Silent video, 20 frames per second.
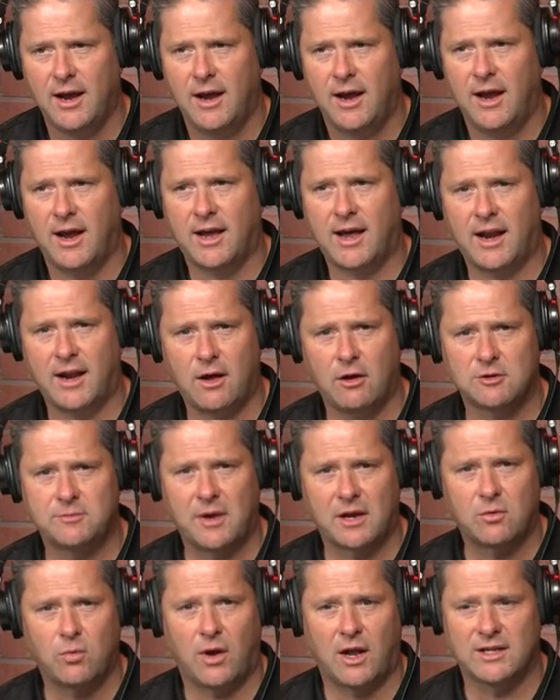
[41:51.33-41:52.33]
it kind of goes
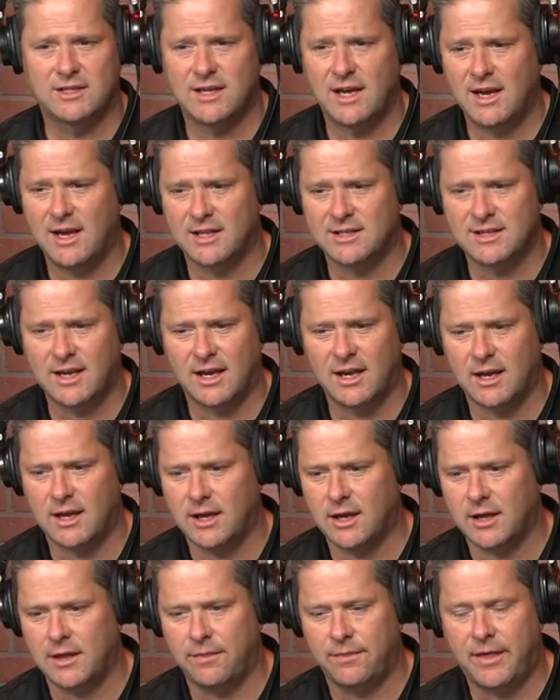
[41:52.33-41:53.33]
back to what I say. It's like
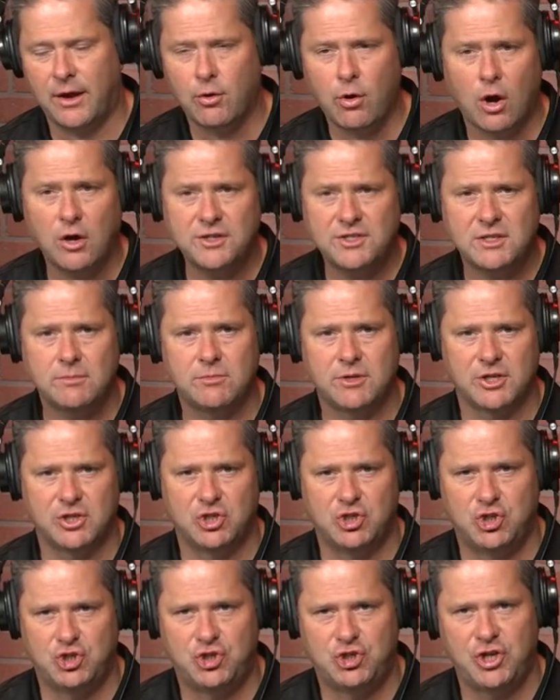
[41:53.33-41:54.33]
there are some
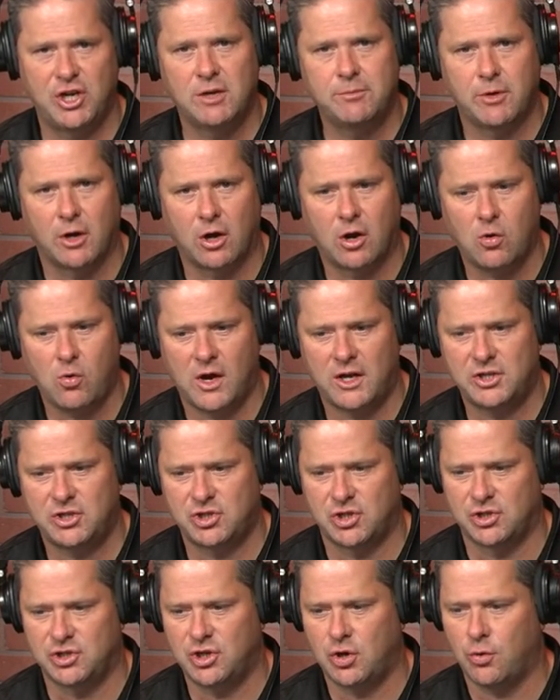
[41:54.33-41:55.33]
legitimate
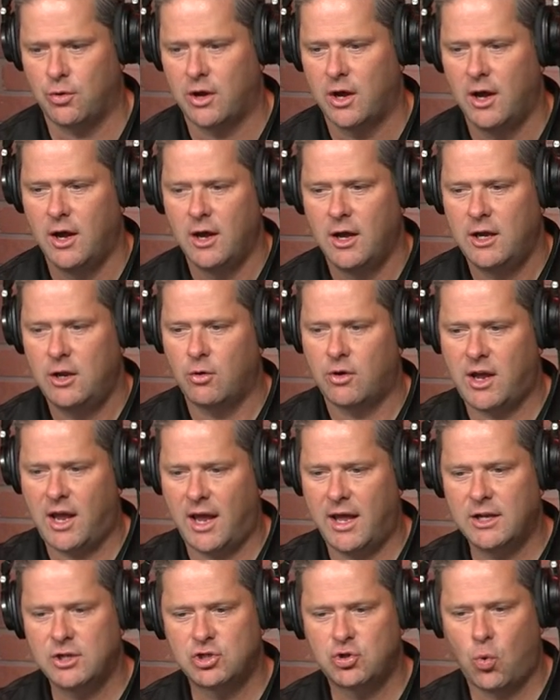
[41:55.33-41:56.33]
questions.
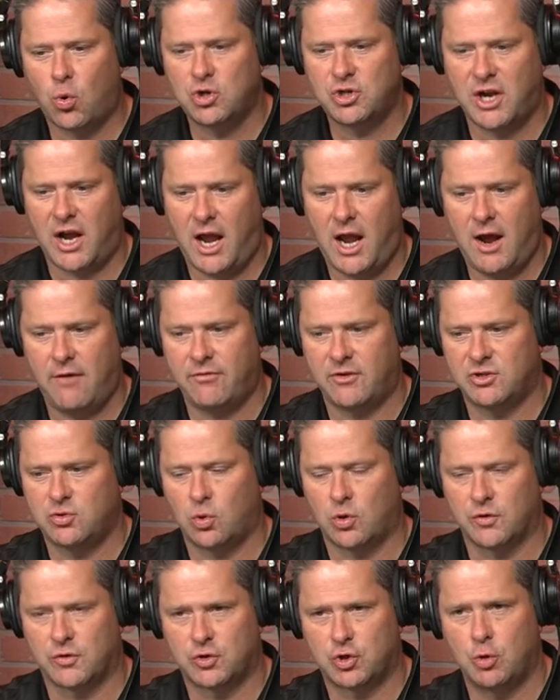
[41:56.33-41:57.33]
Can Georgia have the
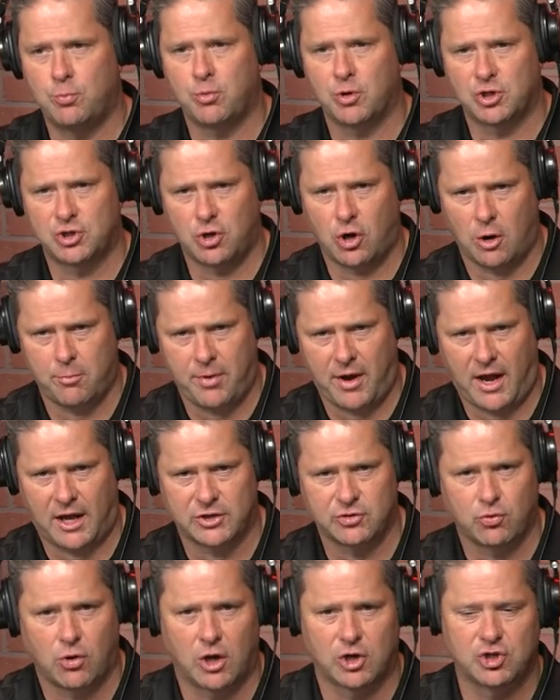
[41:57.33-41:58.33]
sort of superstar
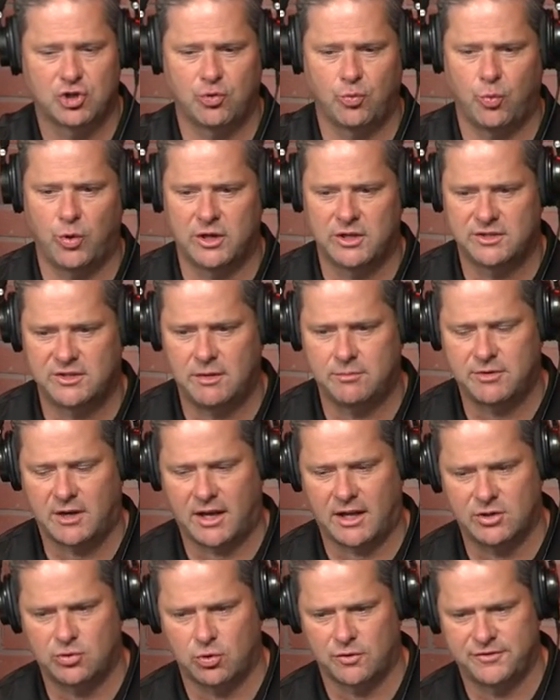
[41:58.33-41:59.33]
pass rush that which seems
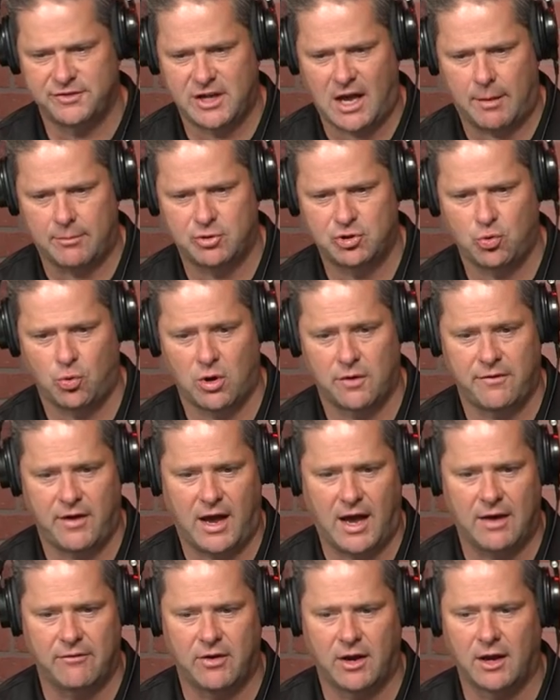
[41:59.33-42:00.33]
like it sort of stops short of
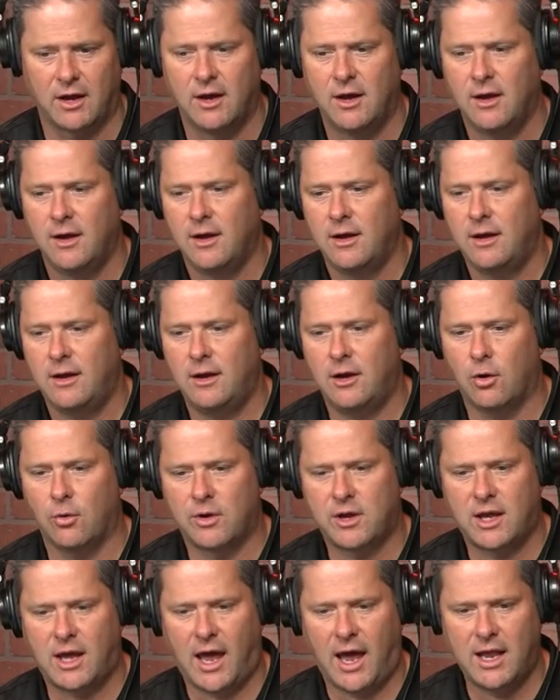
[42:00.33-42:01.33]
having?
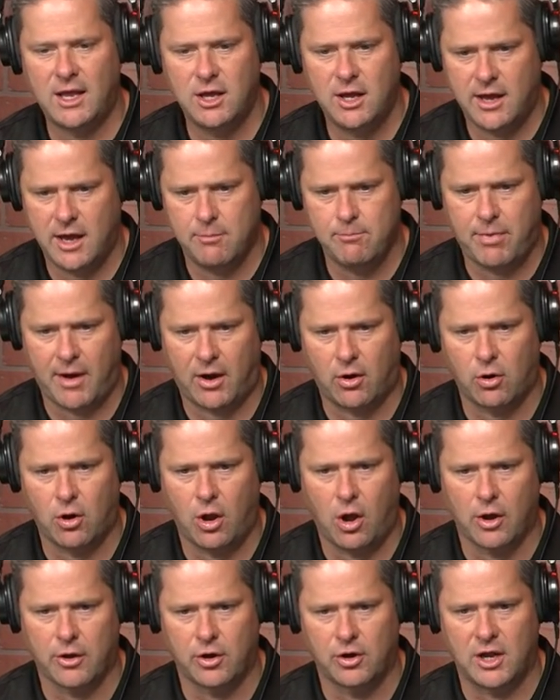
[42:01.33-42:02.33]
Can you get better
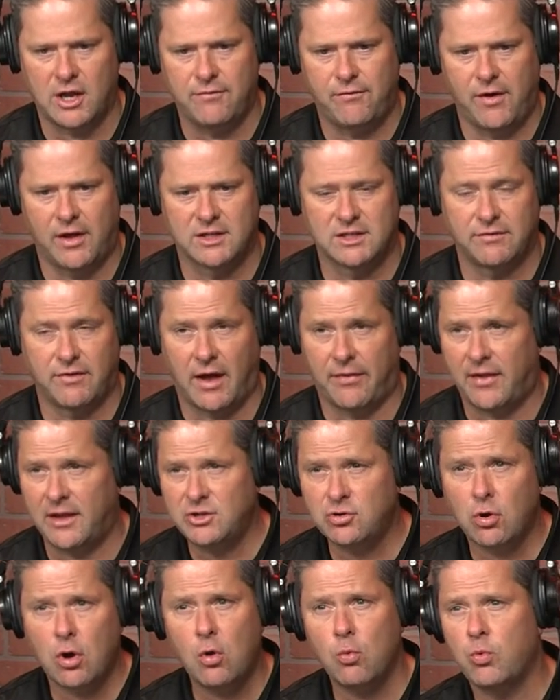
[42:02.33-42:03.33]
along your defensive line?
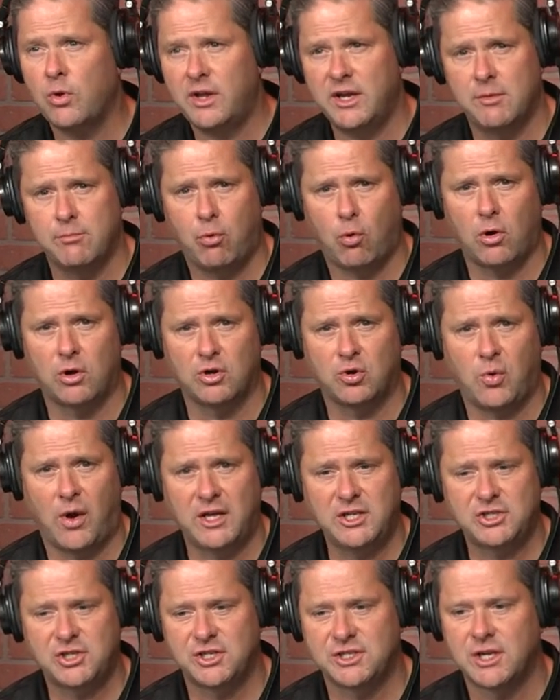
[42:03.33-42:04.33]
These are all really important
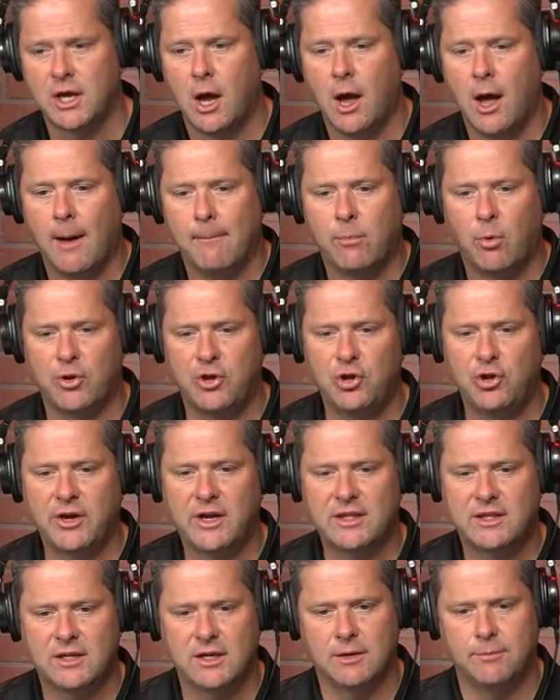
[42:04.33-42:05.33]
questions. When you look
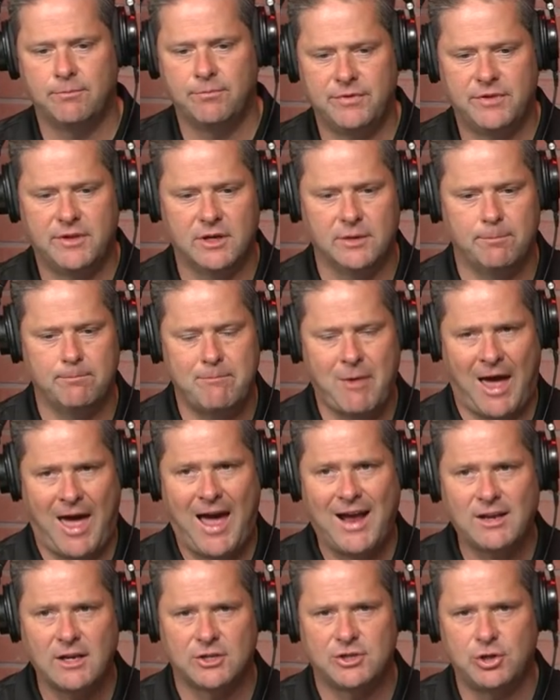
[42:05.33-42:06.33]
at the
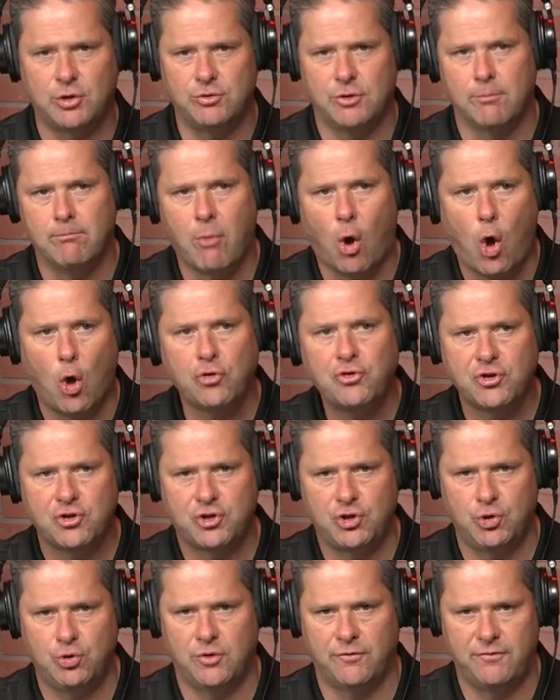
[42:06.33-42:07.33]
magnitude, the
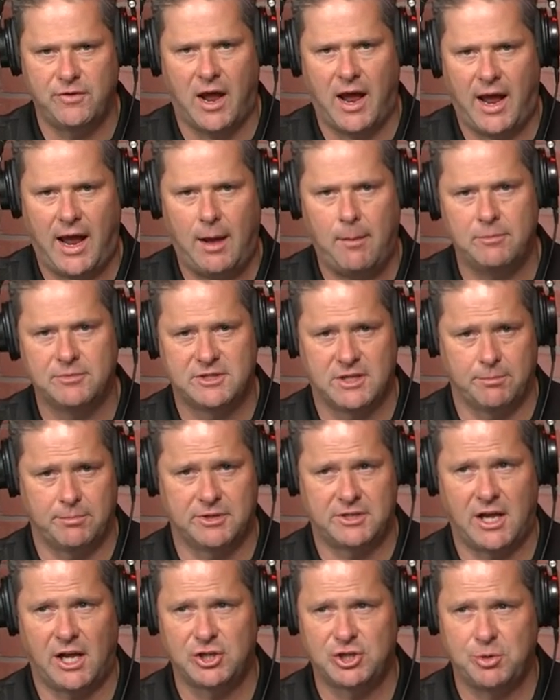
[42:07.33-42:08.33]
multitude of names that
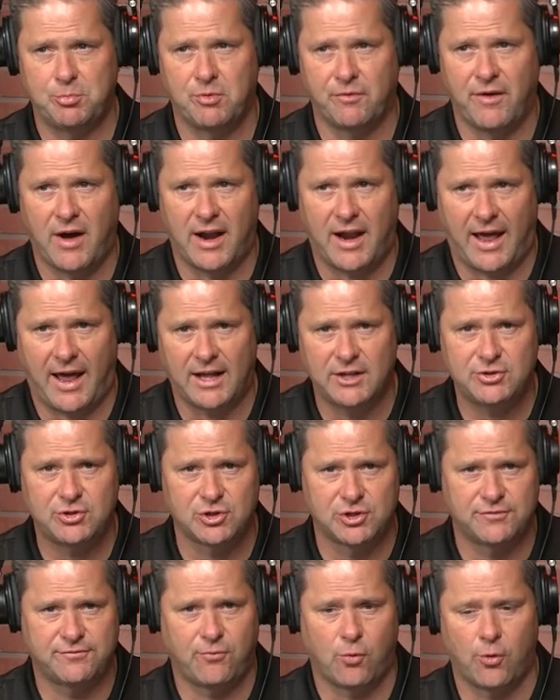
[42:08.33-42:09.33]
potentially provide
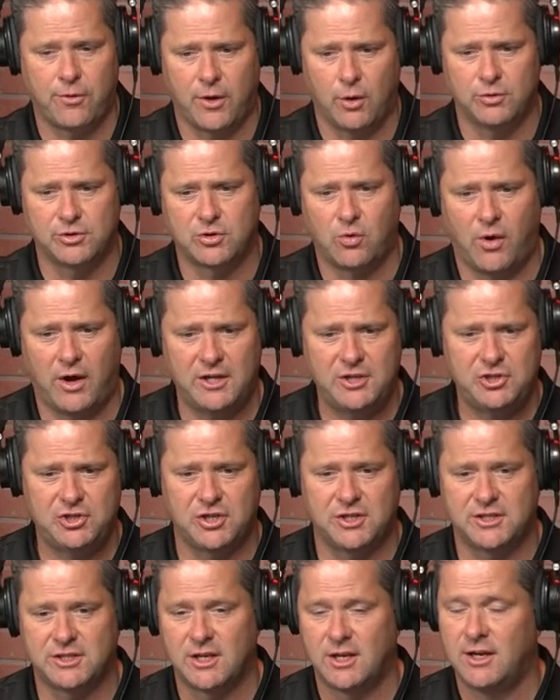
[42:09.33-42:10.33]
answers for those
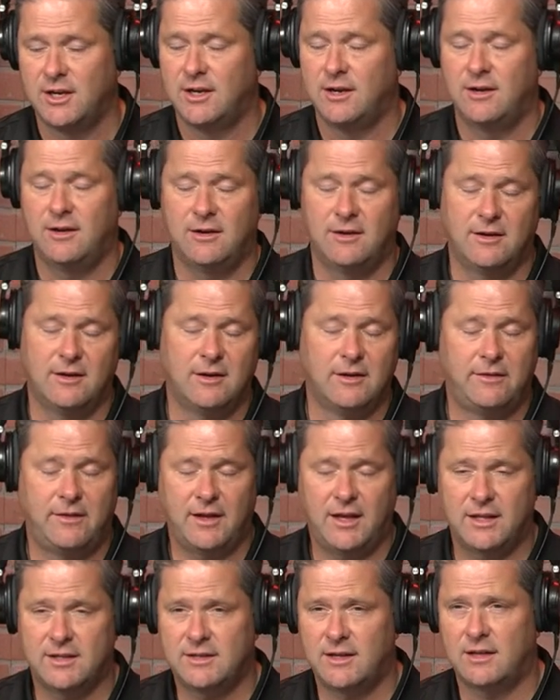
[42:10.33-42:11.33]
questions, I
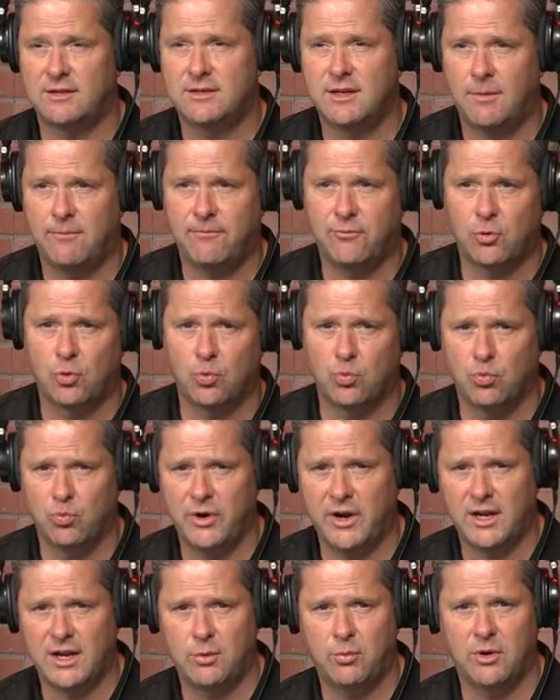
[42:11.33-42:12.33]
think it sets up for a
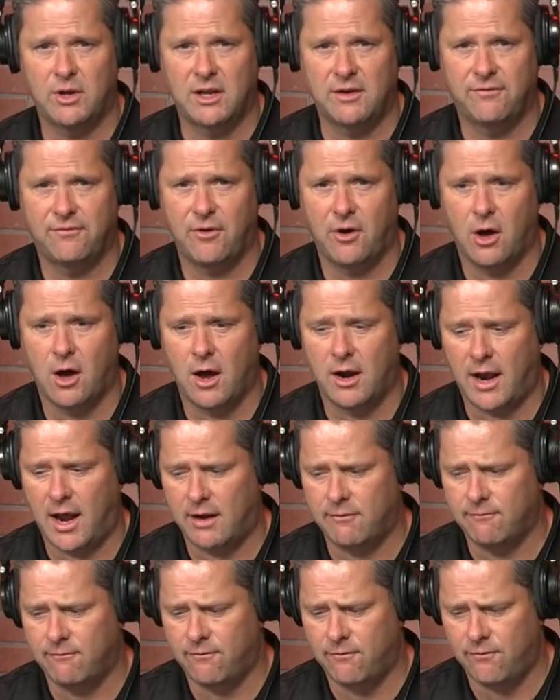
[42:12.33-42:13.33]
really, really fun
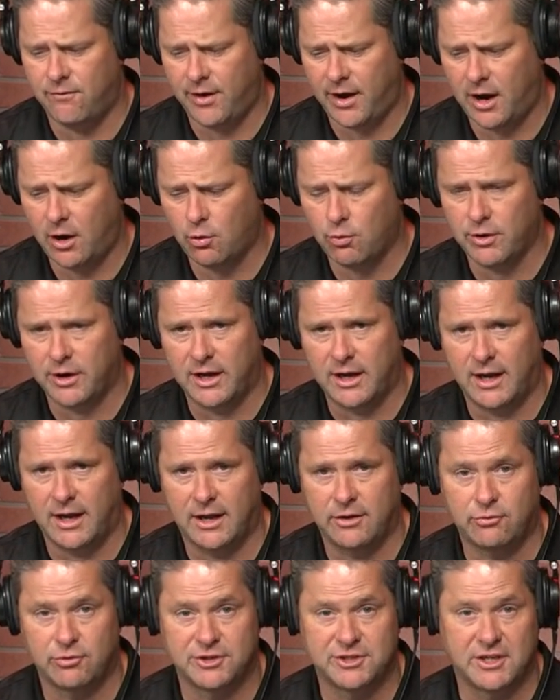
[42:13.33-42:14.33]
and very
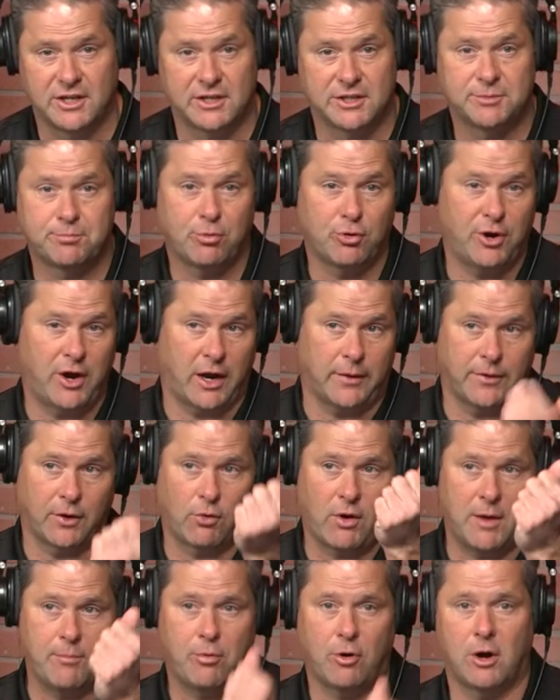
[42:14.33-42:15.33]
interesting spring. And the
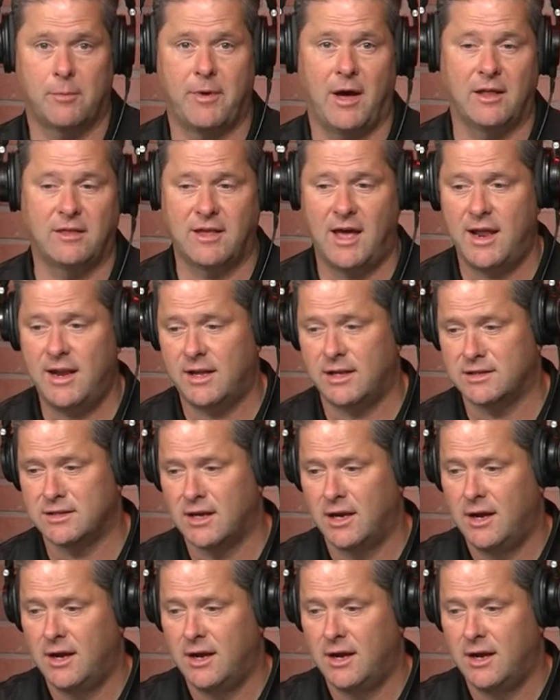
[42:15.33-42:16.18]
great part about that is